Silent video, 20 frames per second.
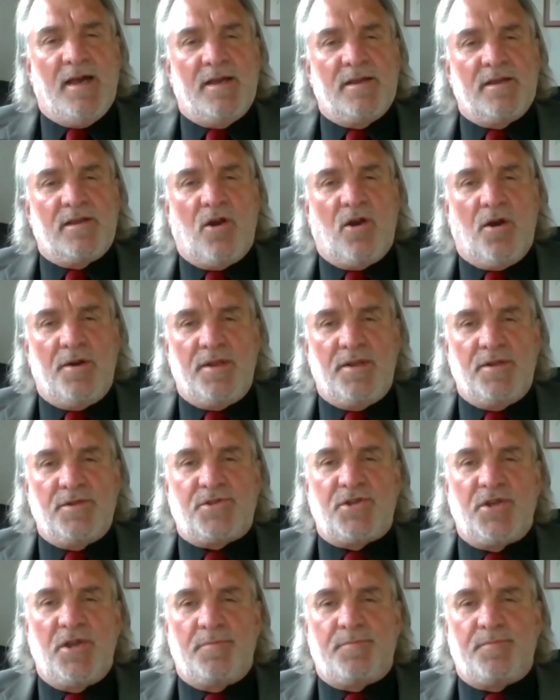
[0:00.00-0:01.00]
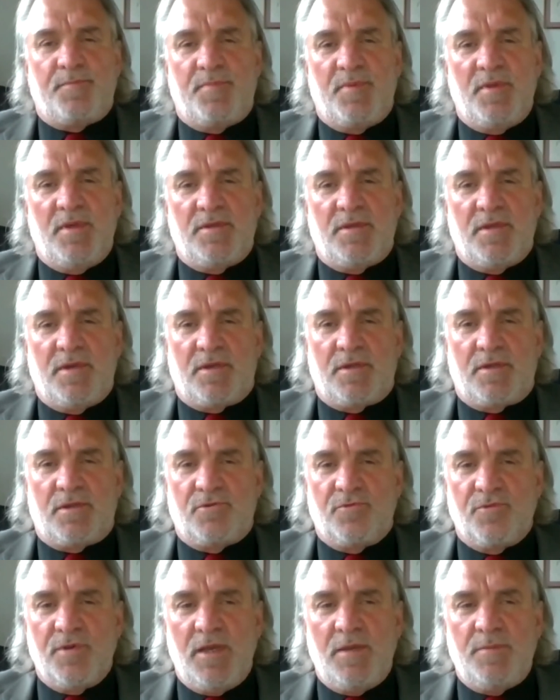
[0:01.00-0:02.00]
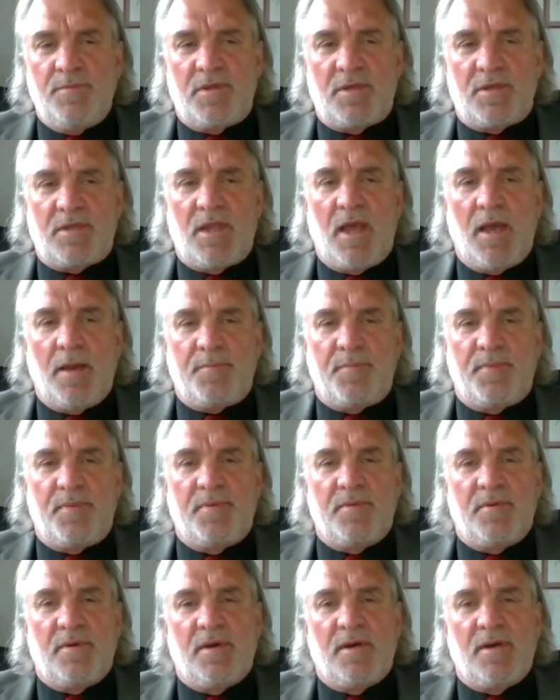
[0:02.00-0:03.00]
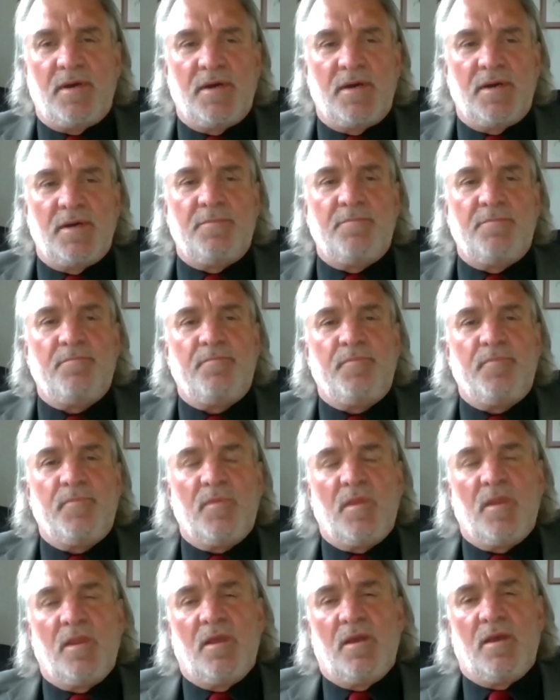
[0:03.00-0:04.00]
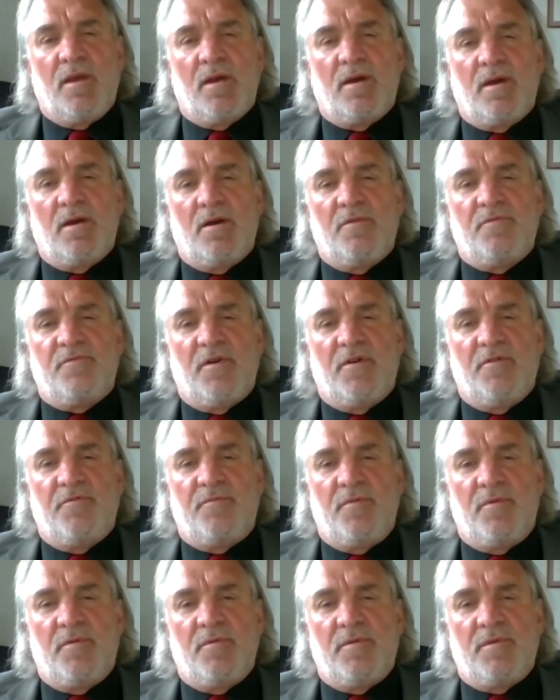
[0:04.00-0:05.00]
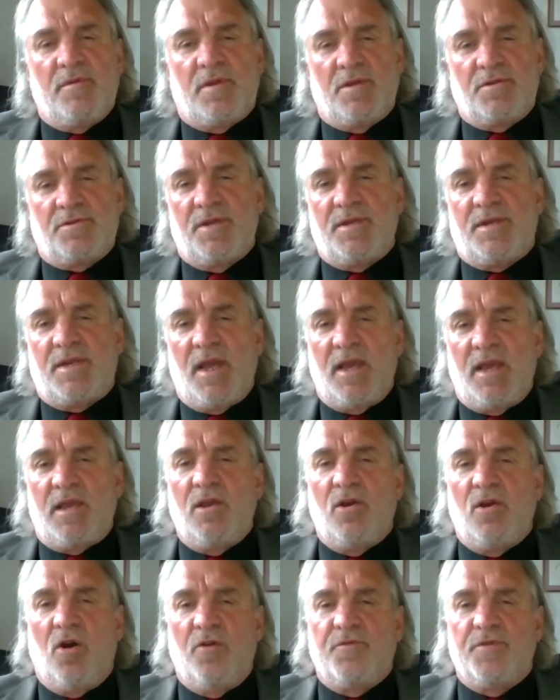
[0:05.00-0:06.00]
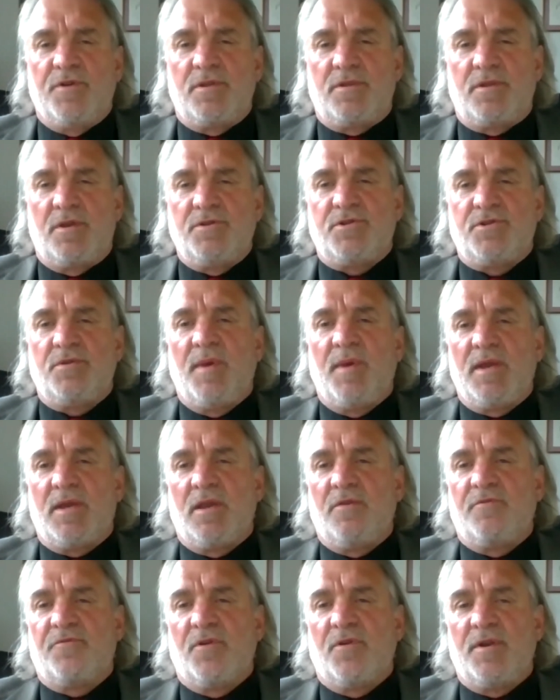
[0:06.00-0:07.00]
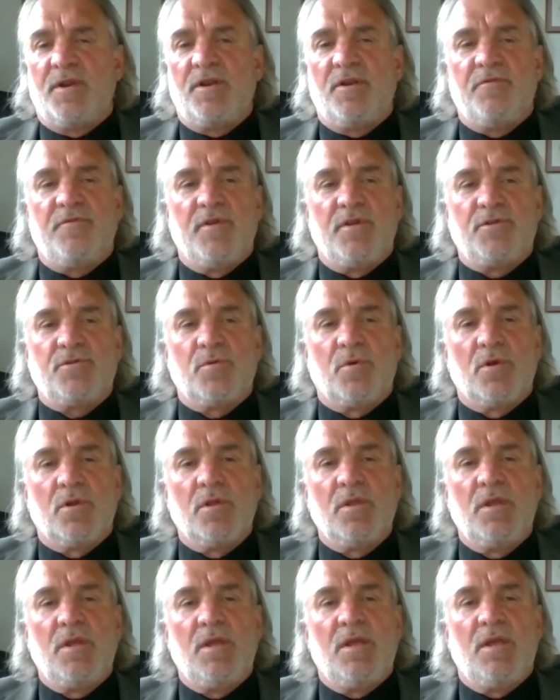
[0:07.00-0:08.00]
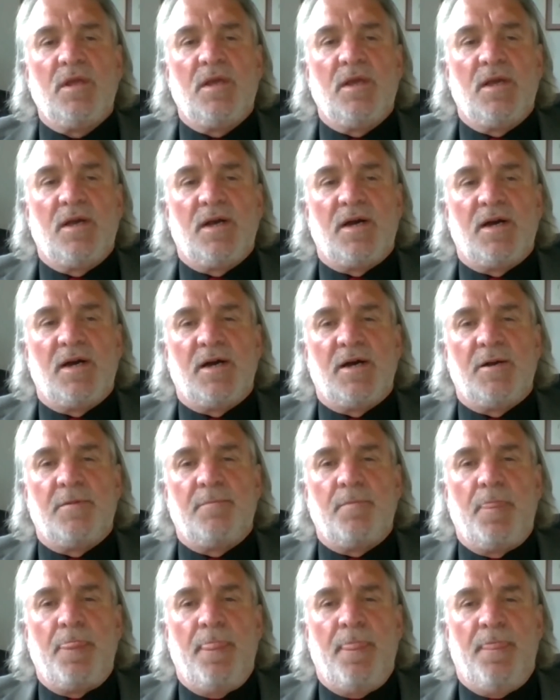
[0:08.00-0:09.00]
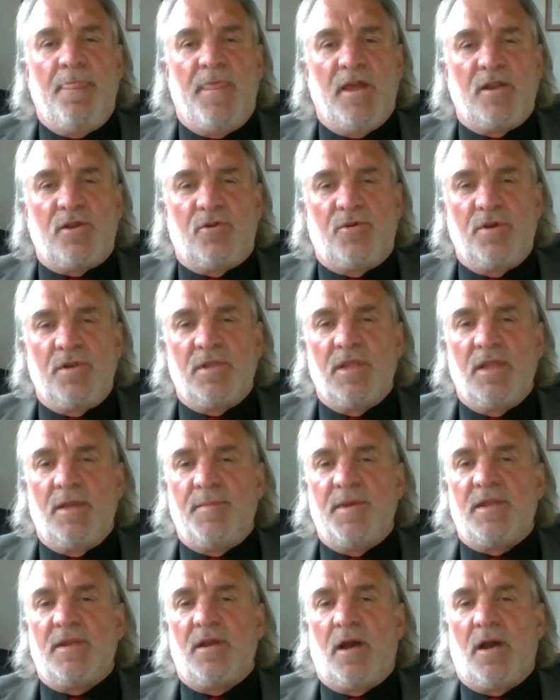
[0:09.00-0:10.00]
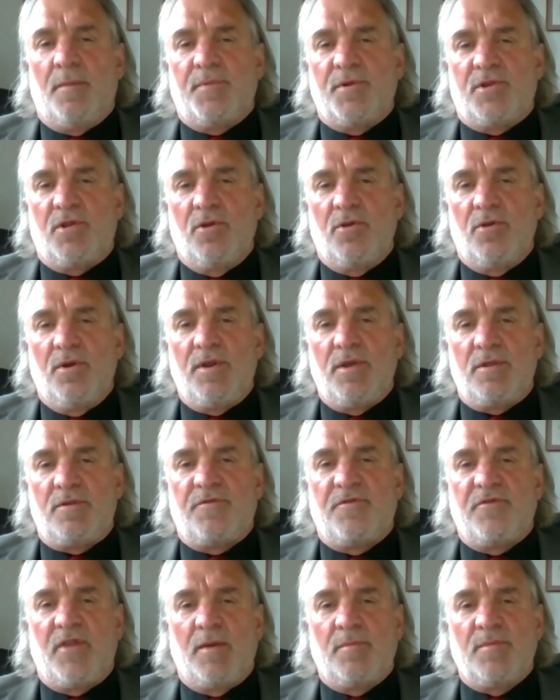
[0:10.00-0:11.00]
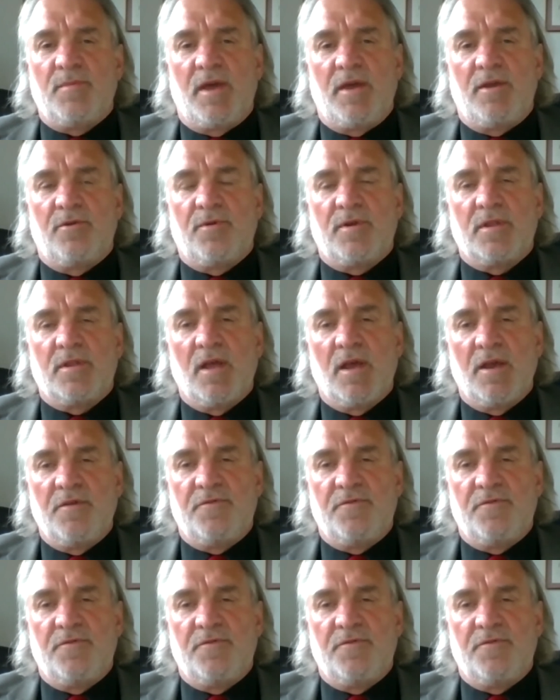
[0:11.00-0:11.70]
Guardianship is an extreme step of essentially taking over decision-making for an individual that could limit opportunities for them later in life.